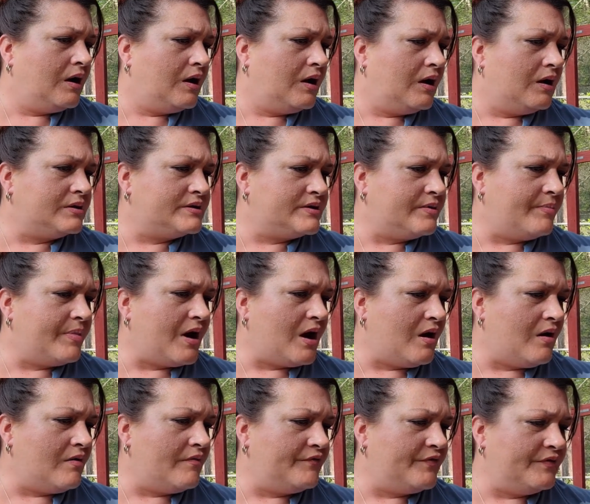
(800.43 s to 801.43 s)
it's
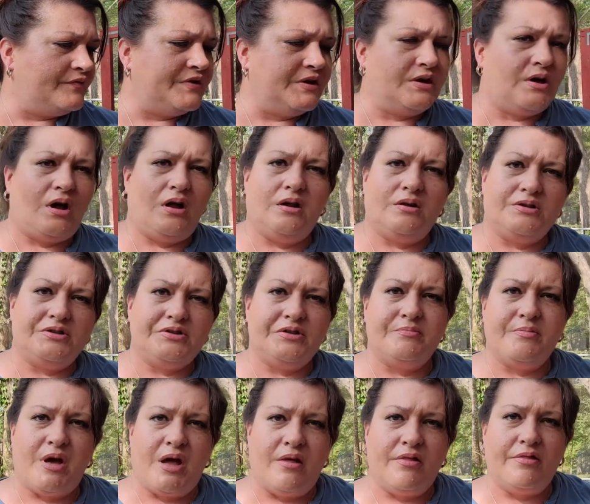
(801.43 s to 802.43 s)
about $50 a
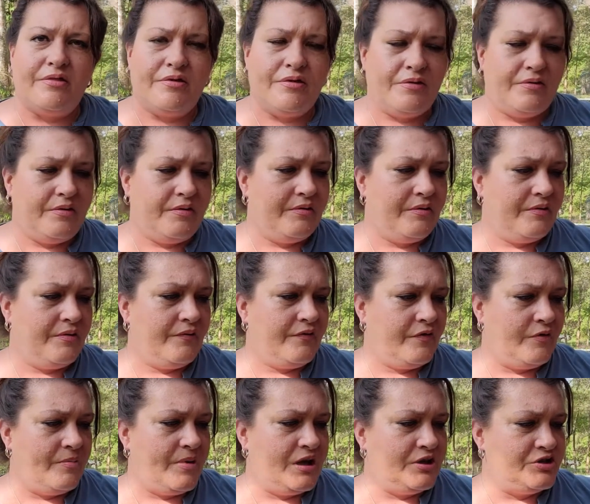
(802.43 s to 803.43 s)
month for
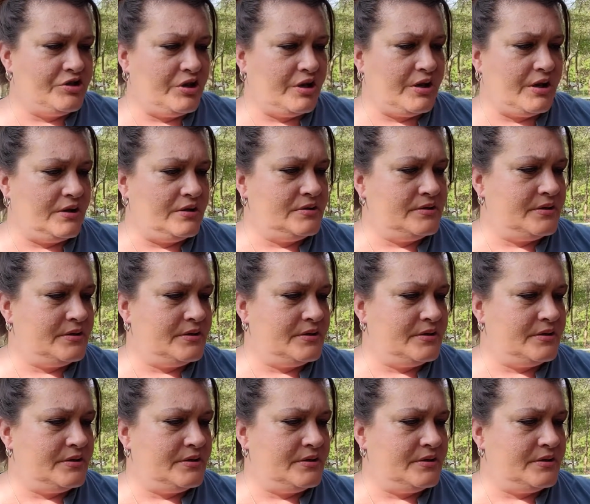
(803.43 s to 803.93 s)
my chicken.